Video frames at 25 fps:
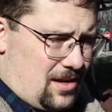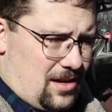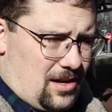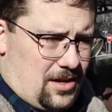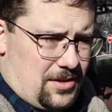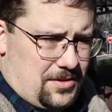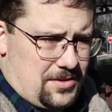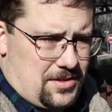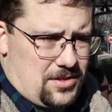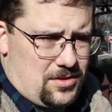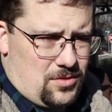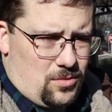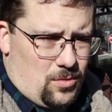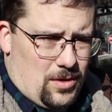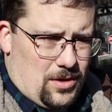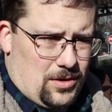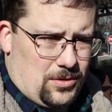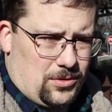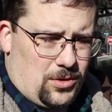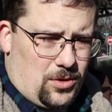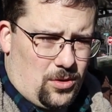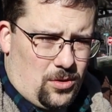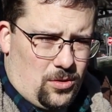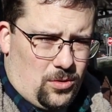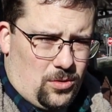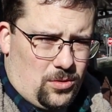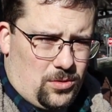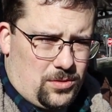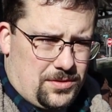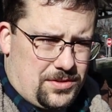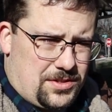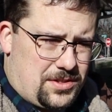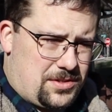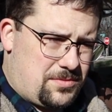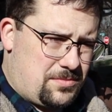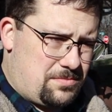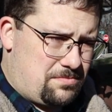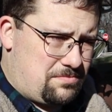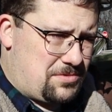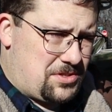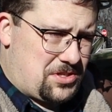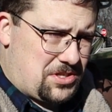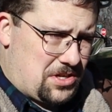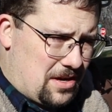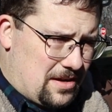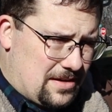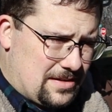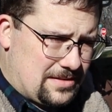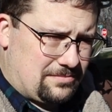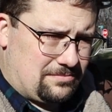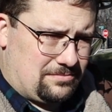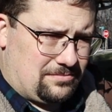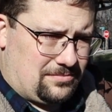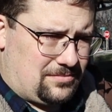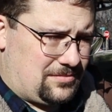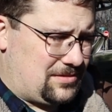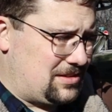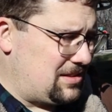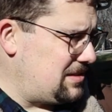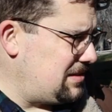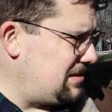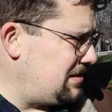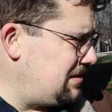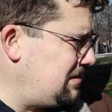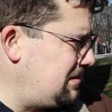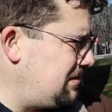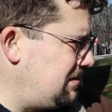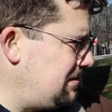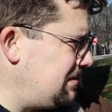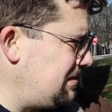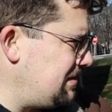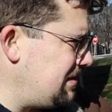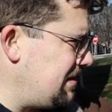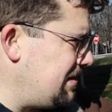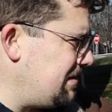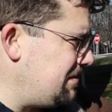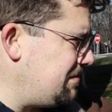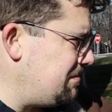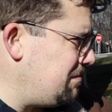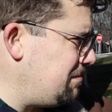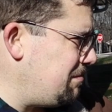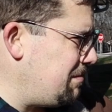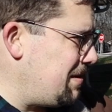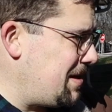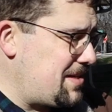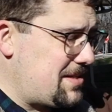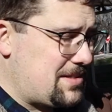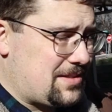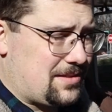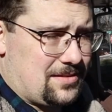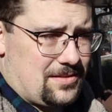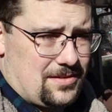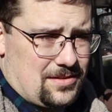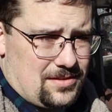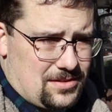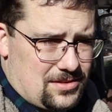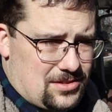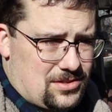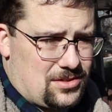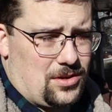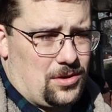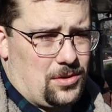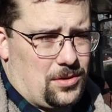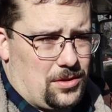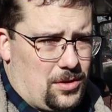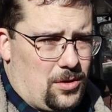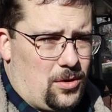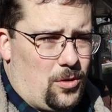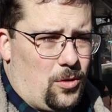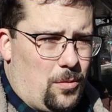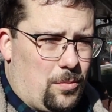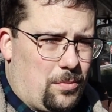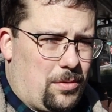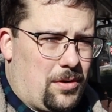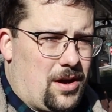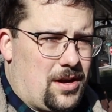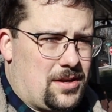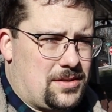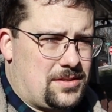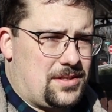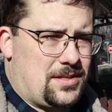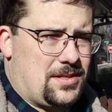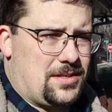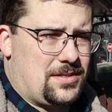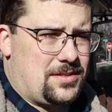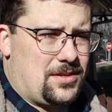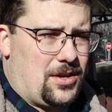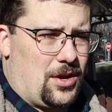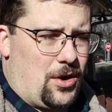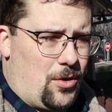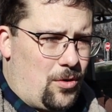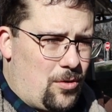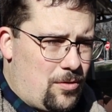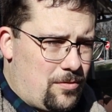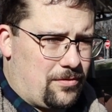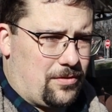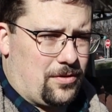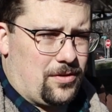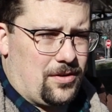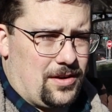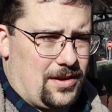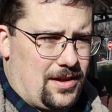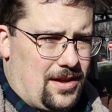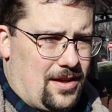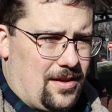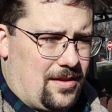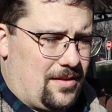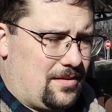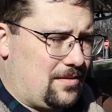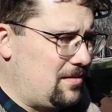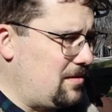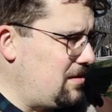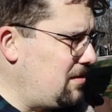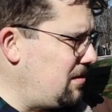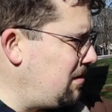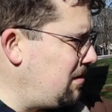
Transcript: I'll need to weld holes shut and basically start the whole process over again,